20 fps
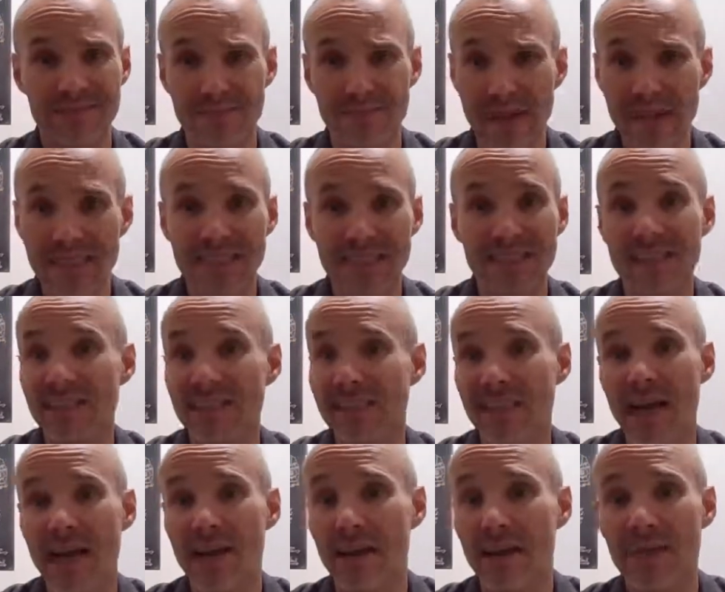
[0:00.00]
basis
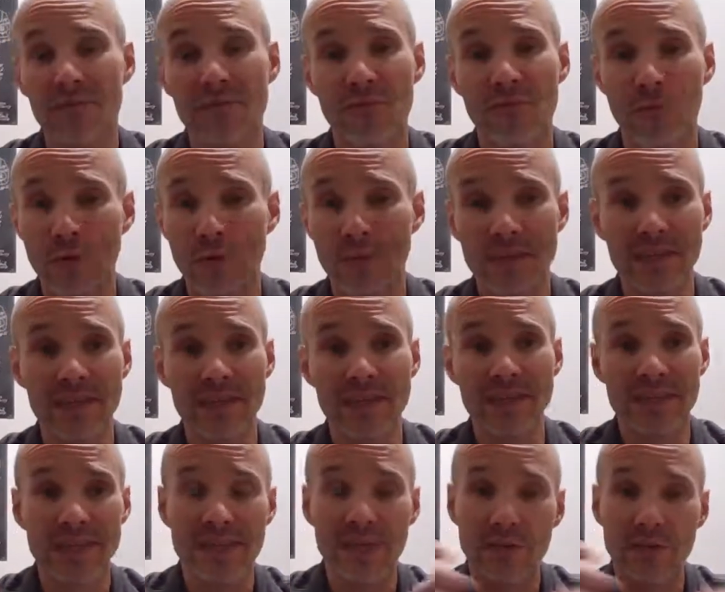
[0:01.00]
set of
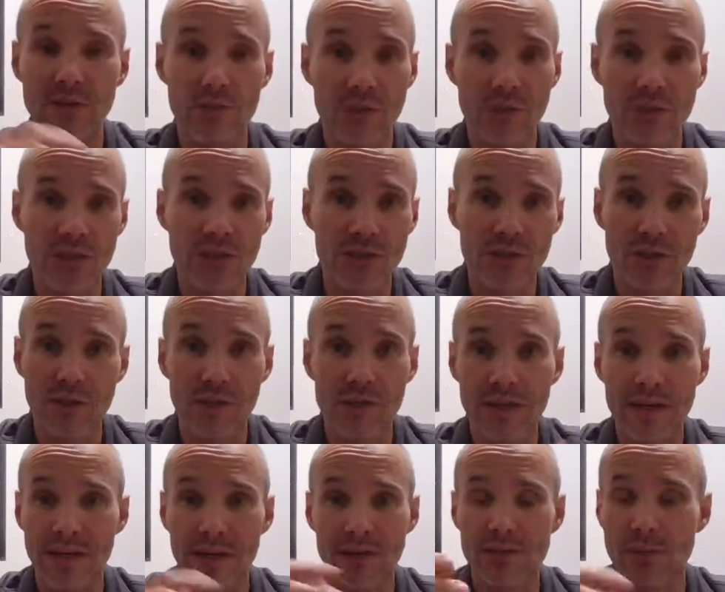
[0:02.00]
formulas, and here's what you do
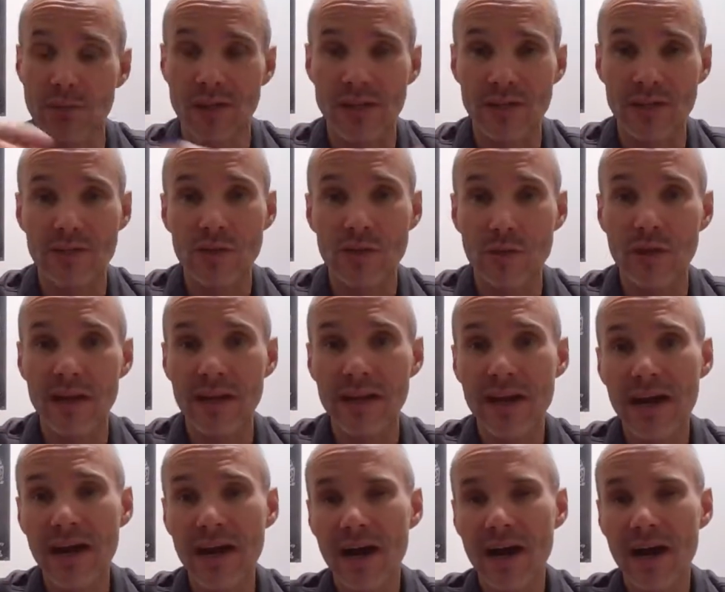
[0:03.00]
and here's when you do it.